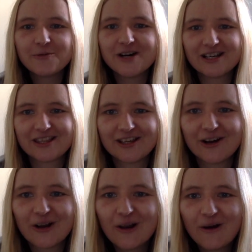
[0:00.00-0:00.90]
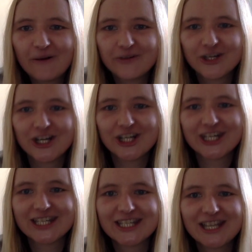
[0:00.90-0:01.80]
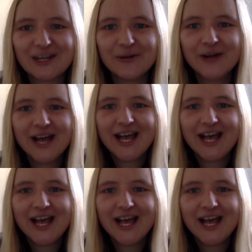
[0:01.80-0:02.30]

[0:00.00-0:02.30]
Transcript: work that a lot of churches do.